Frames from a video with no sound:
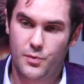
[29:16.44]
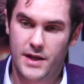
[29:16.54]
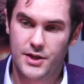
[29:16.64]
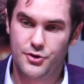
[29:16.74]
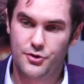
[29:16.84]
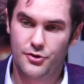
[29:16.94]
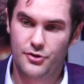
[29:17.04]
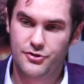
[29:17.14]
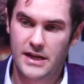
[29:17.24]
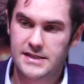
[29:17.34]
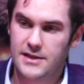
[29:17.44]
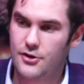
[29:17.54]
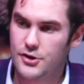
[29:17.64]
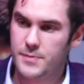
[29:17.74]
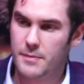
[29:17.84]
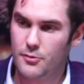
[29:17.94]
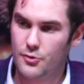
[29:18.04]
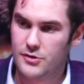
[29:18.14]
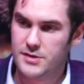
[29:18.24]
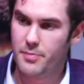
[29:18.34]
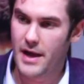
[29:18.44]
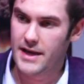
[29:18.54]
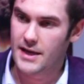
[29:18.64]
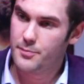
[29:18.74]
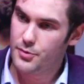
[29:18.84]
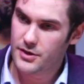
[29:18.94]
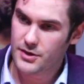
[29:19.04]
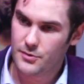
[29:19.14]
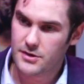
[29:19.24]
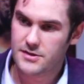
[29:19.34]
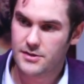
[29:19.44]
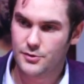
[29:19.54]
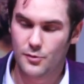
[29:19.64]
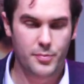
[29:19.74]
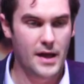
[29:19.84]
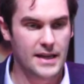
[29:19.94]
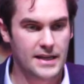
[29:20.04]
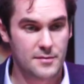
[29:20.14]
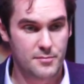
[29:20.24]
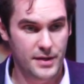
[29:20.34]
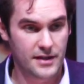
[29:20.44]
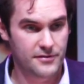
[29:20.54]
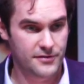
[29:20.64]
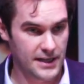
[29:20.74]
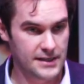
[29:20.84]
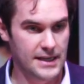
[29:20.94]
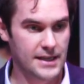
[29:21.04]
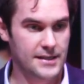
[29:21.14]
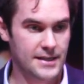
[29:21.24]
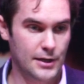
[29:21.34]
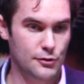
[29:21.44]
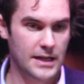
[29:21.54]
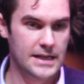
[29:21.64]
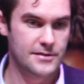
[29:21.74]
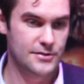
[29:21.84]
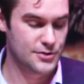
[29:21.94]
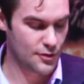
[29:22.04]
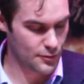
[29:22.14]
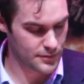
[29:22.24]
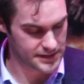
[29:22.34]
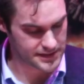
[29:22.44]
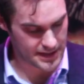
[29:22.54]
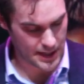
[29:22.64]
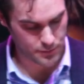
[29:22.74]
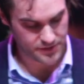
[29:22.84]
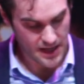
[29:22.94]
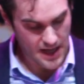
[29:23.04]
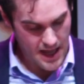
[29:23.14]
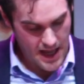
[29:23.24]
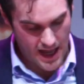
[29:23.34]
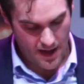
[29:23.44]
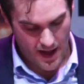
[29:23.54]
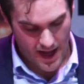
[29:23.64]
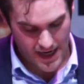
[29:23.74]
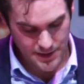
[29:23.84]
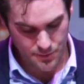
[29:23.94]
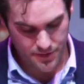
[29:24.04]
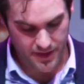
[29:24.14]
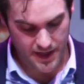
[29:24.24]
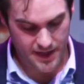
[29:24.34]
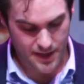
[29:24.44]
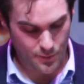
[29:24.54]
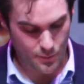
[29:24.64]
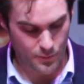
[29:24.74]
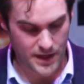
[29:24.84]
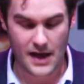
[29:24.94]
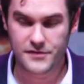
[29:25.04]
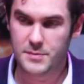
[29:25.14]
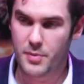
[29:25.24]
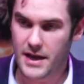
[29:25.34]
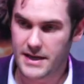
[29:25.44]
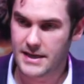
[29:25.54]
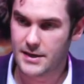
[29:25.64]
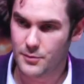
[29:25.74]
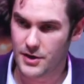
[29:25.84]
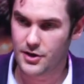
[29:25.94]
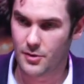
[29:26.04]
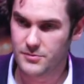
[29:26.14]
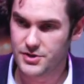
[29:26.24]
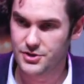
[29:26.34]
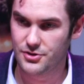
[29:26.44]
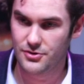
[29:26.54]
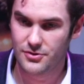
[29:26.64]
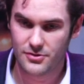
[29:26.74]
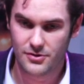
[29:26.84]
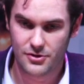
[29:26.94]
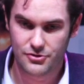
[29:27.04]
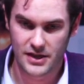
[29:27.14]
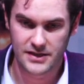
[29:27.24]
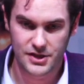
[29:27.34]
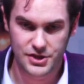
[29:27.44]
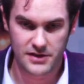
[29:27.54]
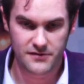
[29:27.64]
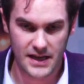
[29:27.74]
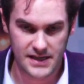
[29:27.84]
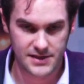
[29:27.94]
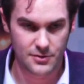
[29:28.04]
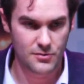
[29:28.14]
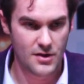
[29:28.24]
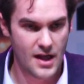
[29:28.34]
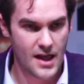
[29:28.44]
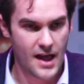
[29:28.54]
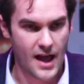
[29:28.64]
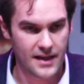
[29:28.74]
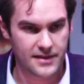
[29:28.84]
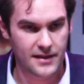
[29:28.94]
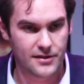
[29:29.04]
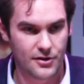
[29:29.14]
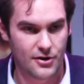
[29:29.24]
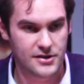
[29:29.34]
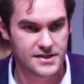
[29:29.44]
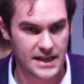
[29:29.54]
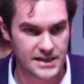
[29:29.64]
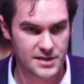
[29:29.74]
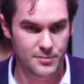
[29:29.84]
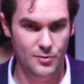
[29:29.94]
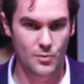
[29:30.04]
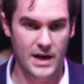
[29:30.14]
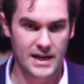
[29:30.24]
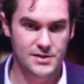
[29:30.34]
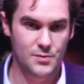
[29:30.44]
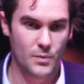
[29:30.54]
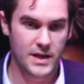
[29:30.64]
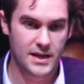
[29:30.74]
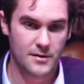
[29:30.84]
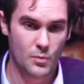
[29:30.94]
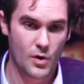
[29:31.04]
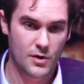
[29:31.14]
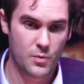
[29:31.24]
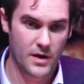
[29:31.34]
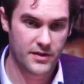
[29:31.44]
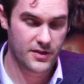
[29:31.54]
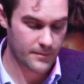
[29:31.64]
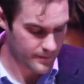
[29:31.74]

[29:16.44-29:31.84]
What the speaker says: when you're trying to encourage people not to panic, putting the words "don't panic" in big, friendly, yellow letters always helps. I don't think we have to panic when it comes to trying to achieve net zero. I think there are sensible ways we can work with